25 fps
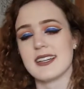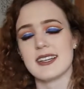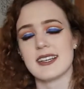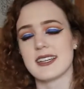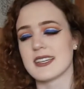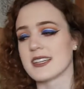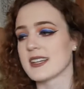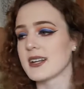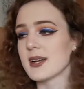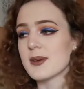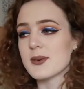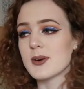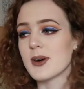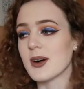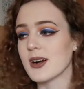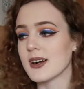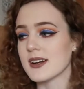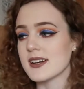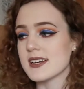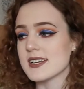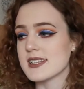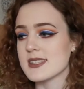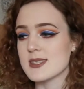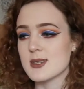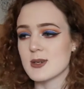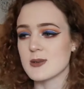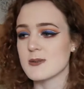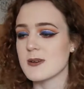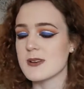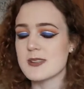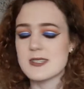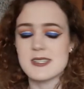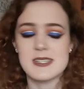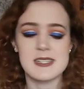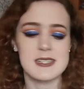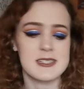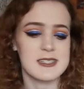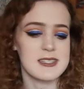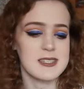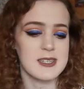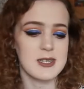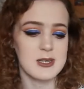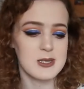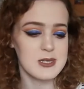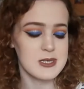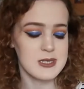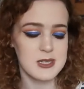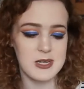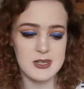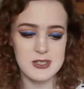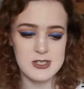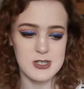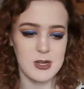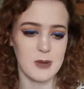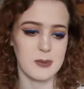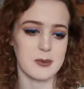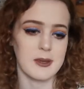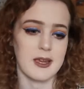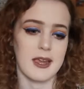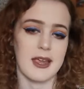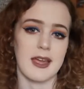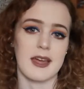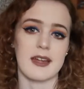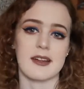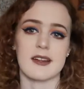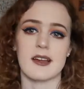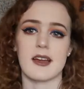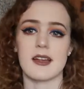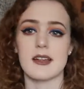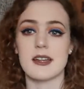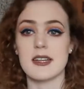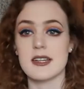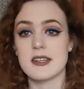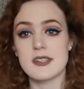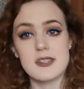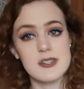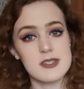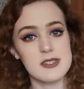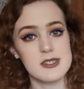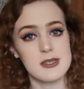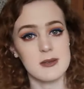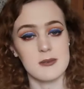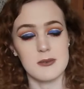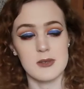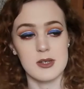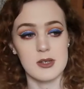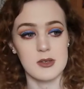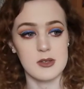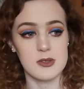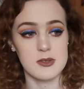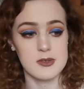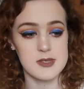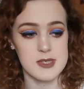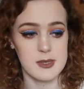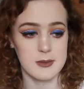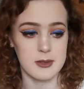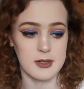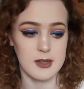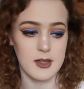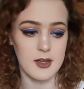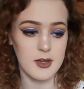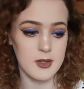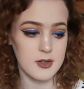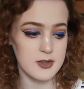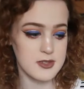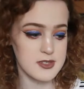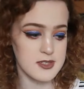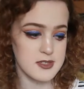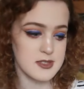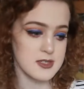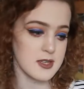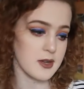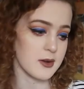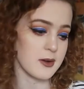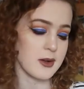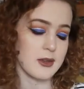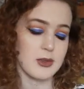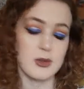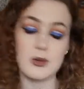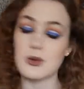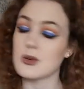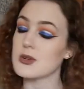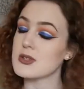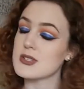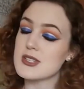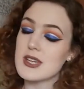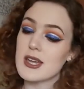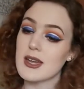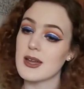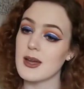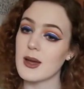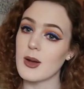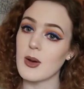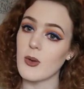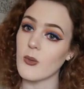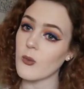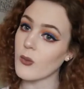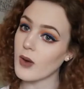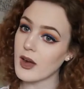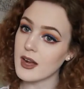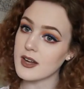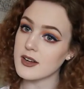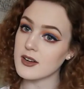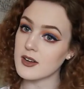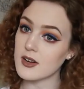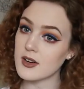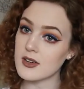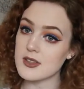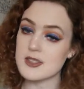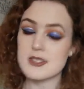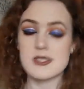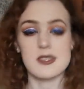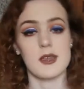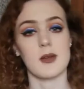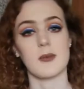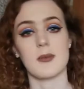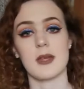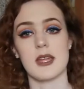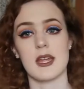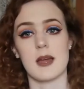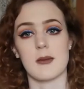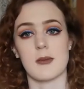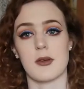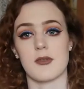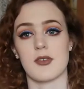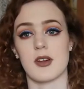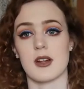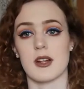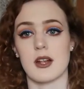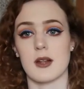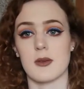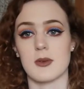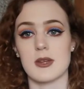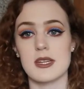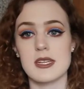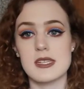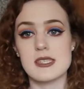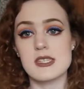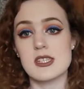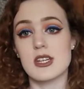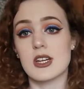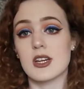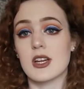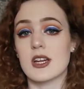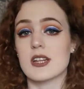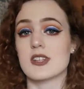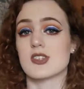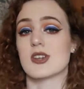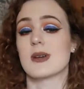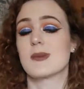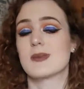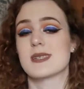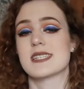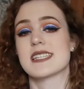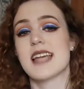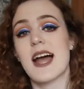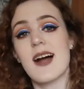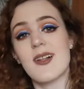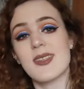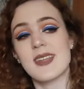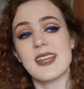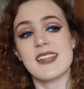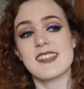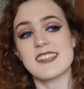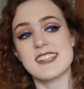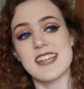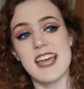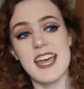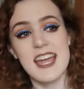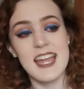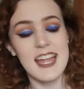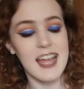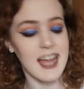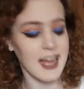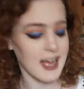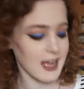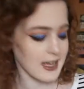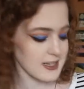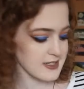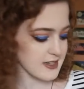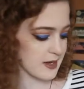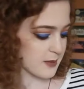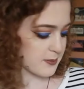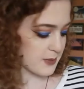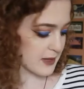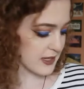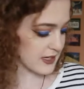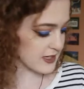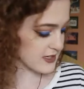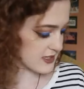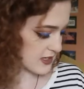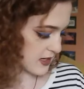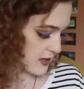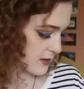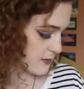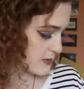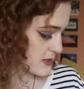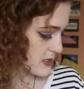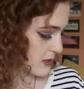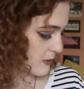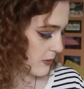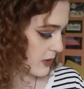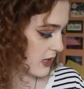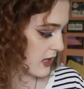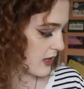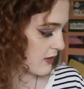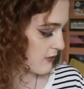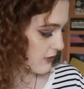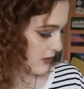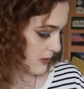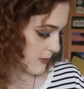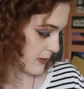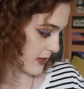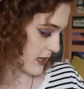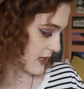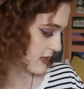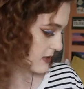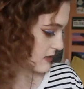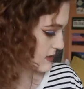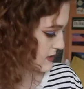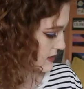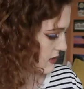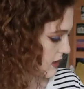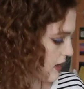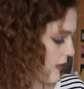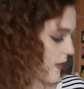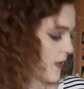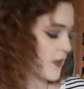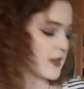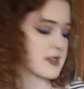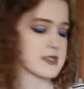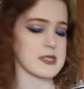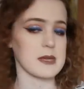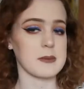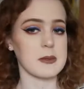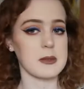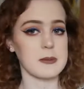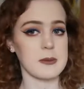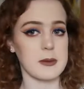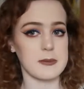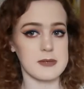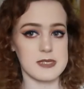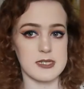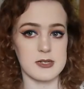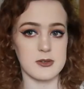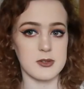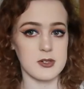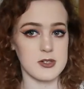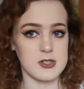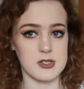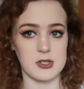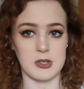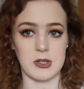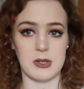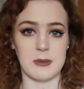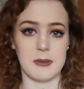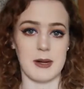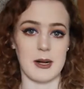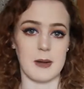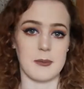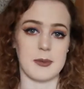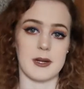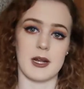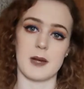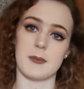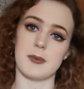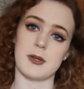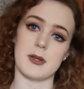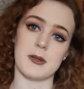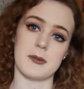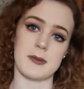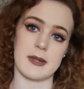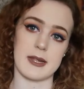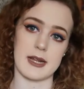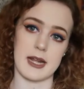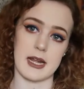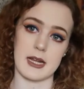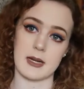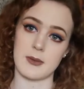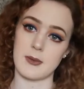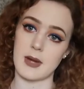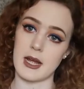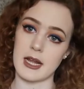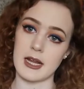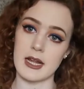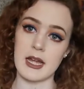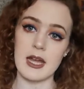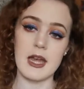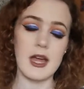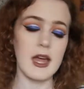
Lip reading: you know what, it's almost an excuse to go shopping again. I needed some new summer clothes, so I thought, why not? So me and my friend Eloise took a trip to town the other day and I picked up some lovely bits. Some of them I'm still not sure about, but I'll put them in anyway